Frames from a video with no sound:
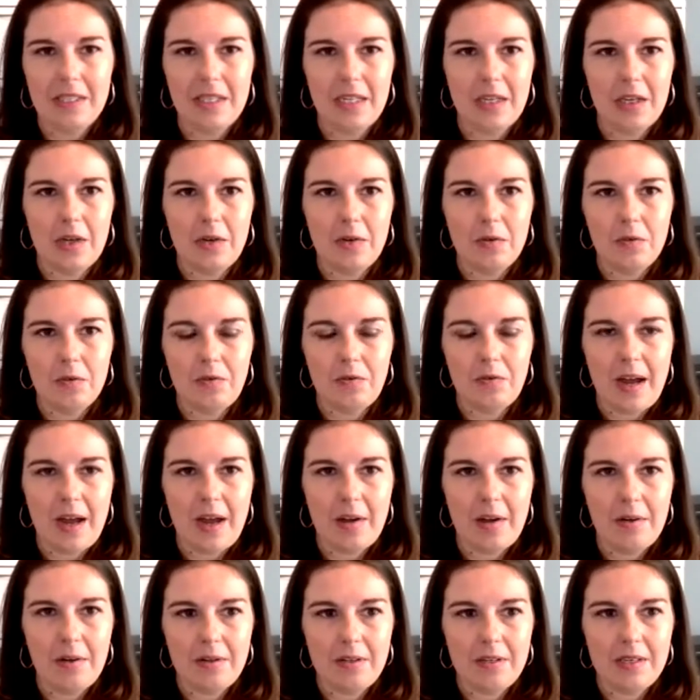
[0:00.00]
that you
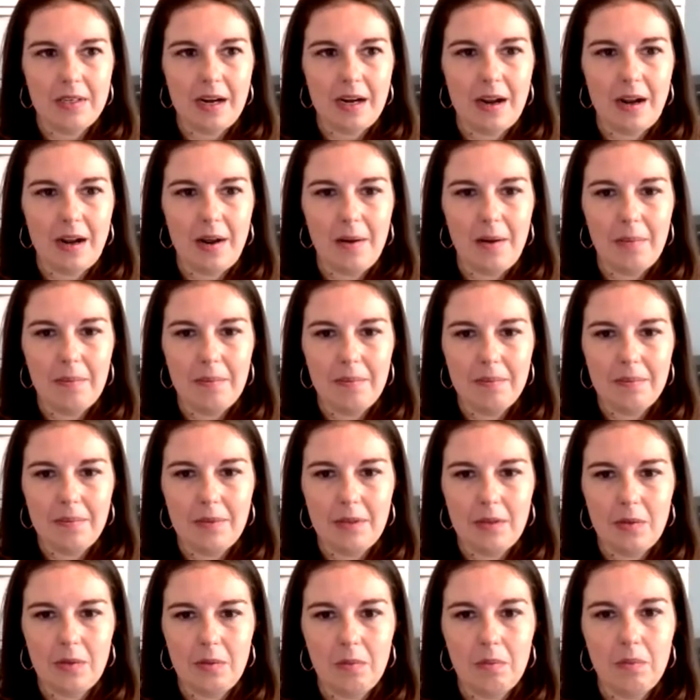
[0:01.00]
found um,
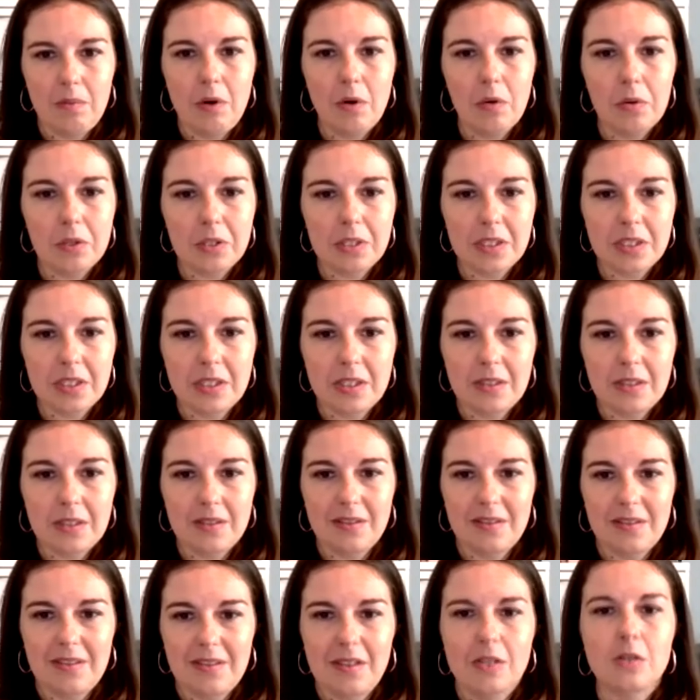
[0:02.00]
you know most
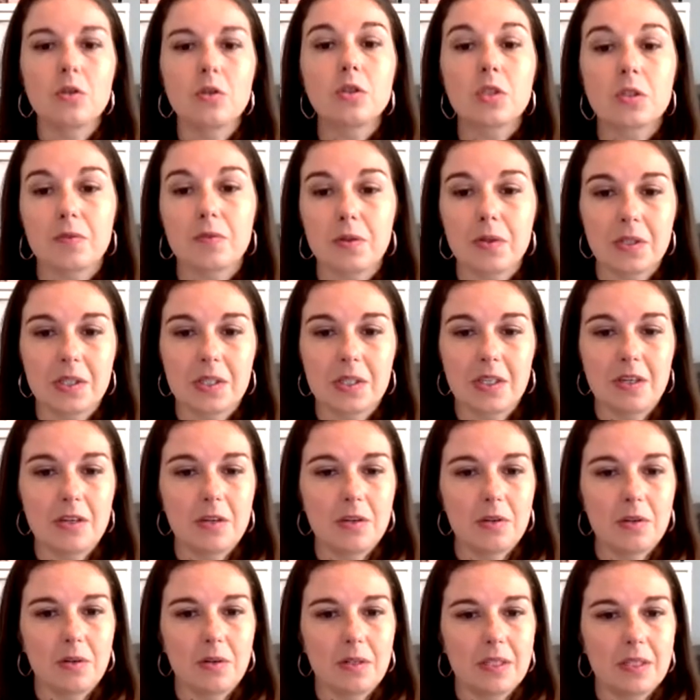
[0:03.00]
useful to
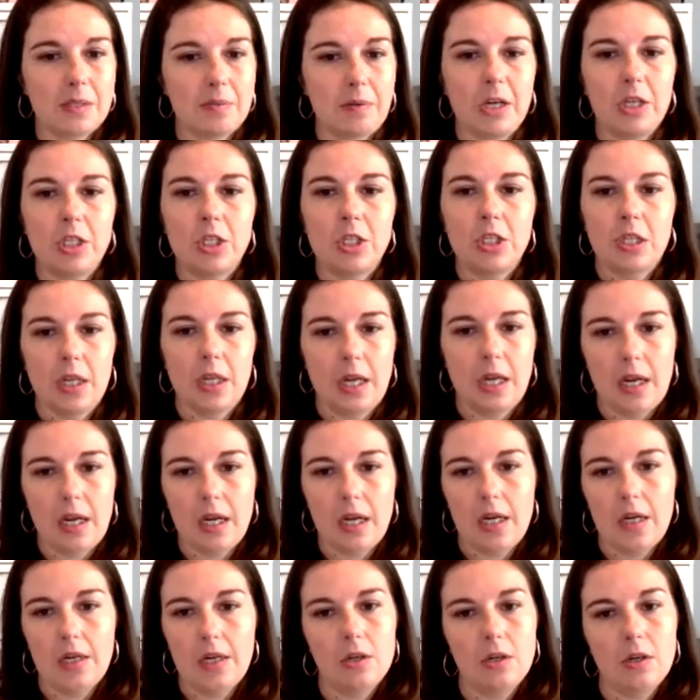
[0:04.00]
you, especially
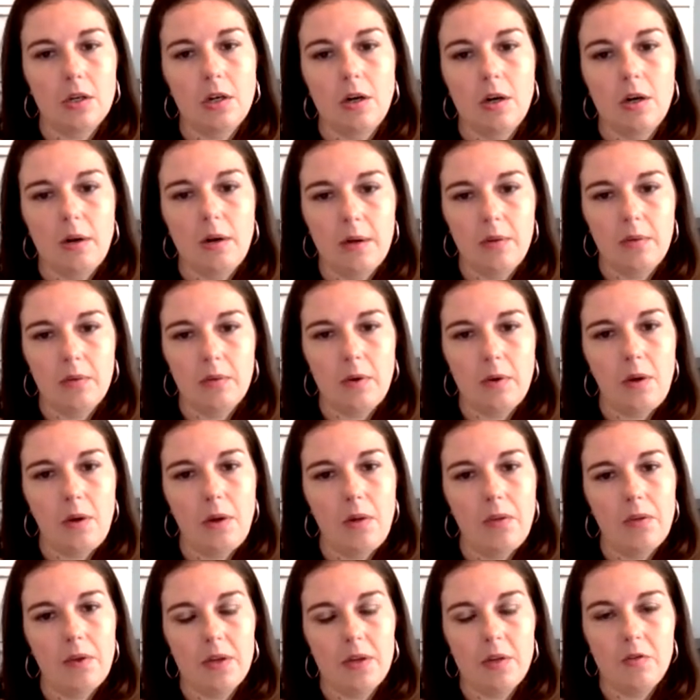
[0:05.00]
in your current role
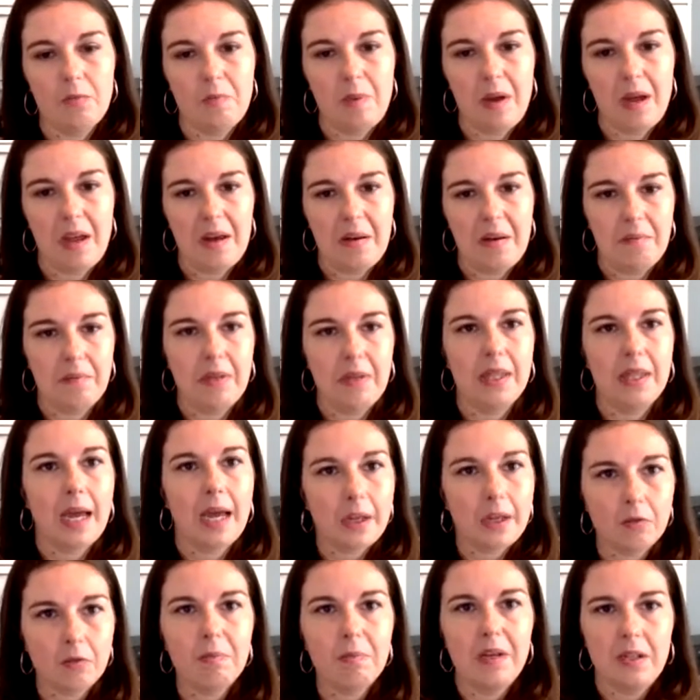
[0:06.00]
that you've been, but
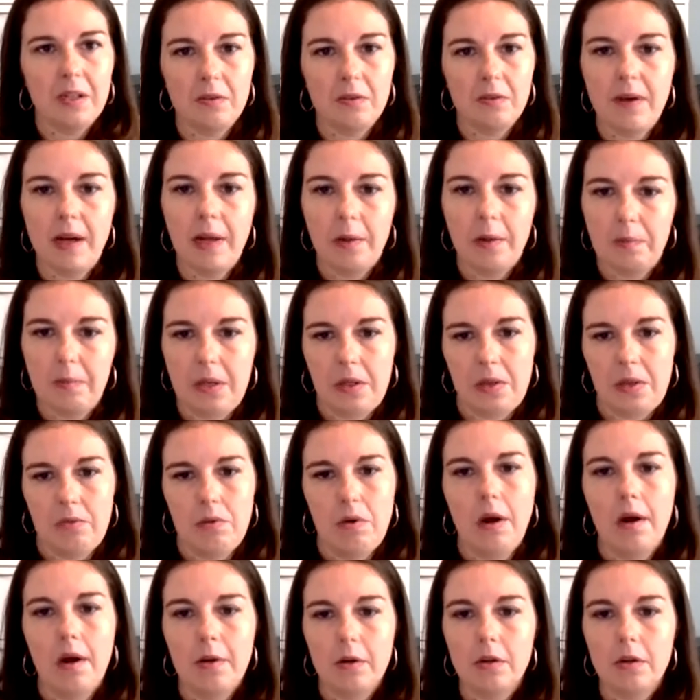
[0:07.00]
that you've been developing throughout